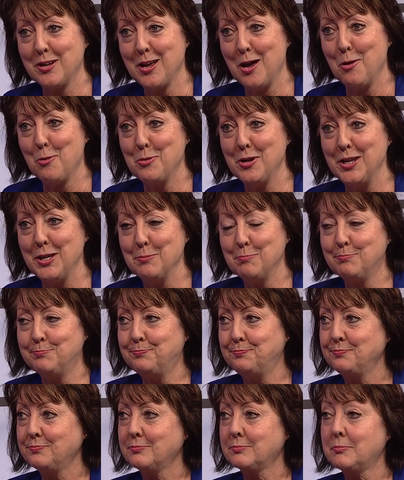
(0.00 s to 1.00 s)
County.
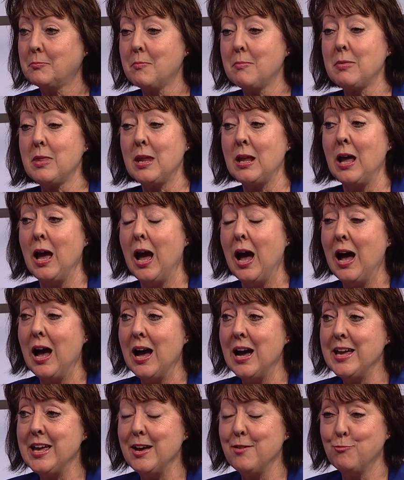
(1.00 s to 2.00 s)

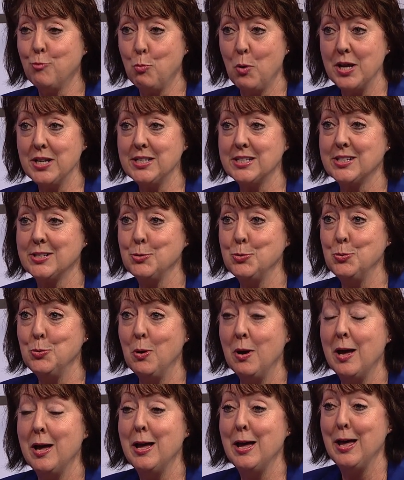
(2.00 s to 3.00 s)
I have went
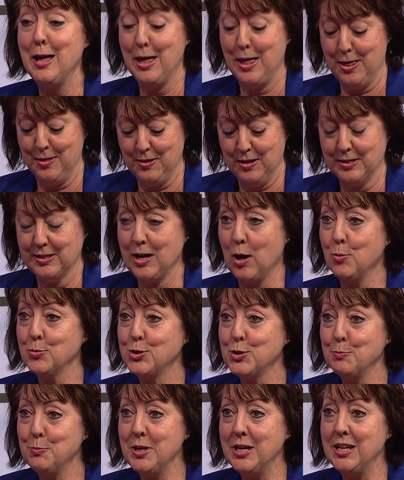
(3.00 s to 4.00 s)
to
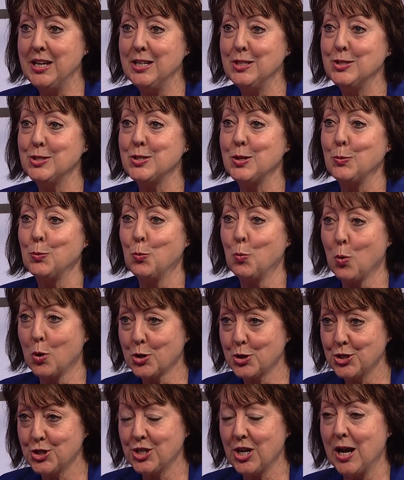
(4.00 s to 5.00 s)
council meetings,
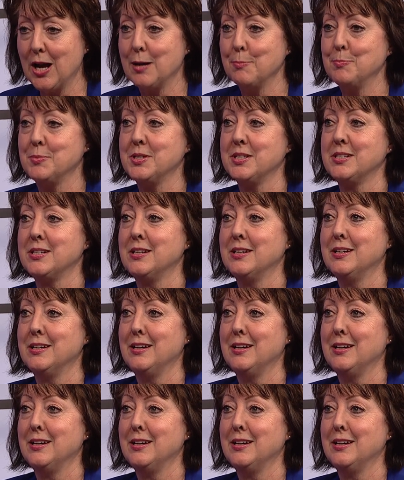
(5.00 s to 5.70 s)
workshops,